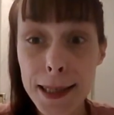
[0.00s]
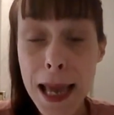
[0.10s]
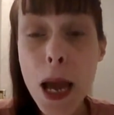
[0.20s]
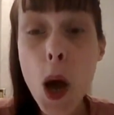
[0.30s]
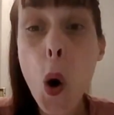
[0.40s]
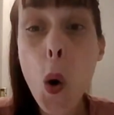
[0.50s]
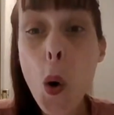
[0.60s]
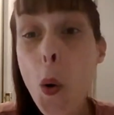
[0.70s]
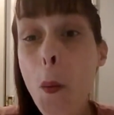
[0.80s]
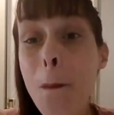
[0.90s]
staying
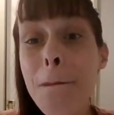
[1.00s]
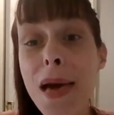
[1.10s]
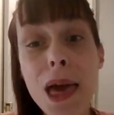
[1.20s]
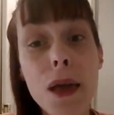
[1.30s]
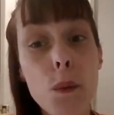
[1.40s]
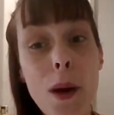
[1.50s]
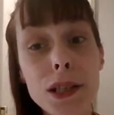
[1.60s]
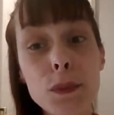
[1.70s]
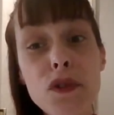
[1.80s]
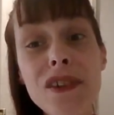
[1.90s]
home and
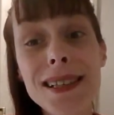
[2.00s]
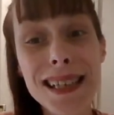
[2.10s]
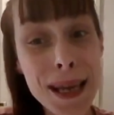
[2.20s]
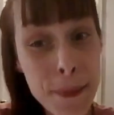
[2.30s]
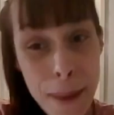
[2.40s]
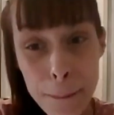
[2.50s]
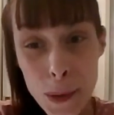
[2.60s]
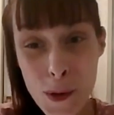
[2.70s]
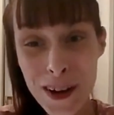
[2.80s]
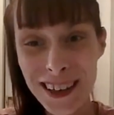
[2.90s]
watch movies and eat
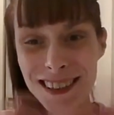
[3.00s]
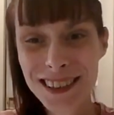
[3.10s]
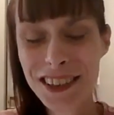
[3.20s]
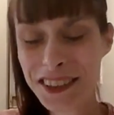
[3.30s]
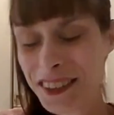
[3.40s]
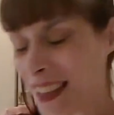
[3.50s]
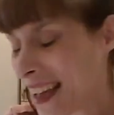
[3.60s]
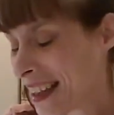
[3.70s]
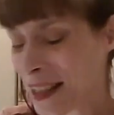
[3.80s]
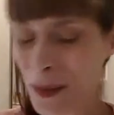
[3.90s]
popcorn. So
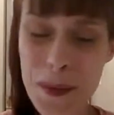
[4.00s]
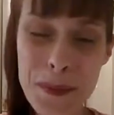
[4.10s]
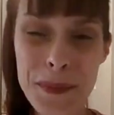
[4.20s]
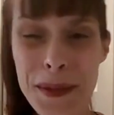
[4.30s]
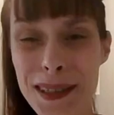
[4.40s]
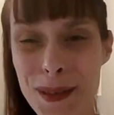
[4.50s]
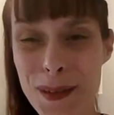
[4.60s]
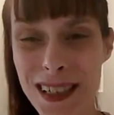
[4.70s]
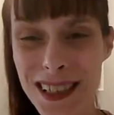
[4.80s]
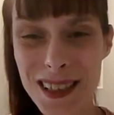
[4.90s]
yeah, that's what I'll be
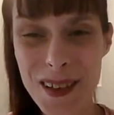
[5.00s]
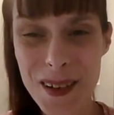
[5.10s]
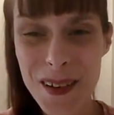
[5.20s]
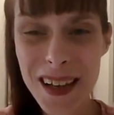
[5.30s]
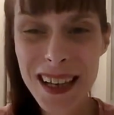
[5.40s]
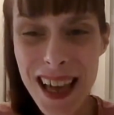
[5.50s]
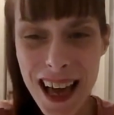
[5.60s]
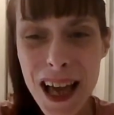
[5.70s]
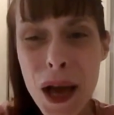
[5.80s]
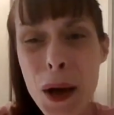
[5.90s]
doing. So
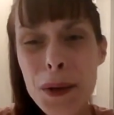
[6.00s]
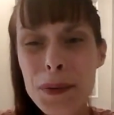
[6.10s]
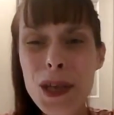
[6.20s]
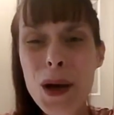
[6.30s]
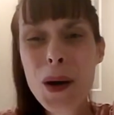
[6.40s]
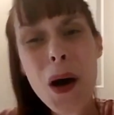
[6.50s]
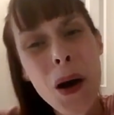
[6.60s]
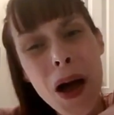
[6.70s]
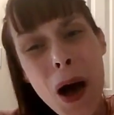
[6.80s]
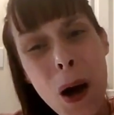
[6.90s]
yeah,
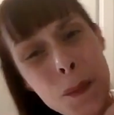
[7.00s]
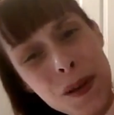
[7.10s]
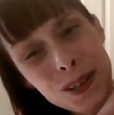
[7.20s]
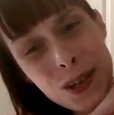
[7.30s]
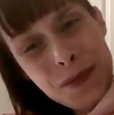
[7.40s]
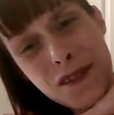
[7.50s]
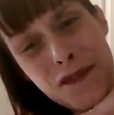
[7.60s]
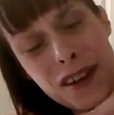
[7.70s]
so I hope you enjoy my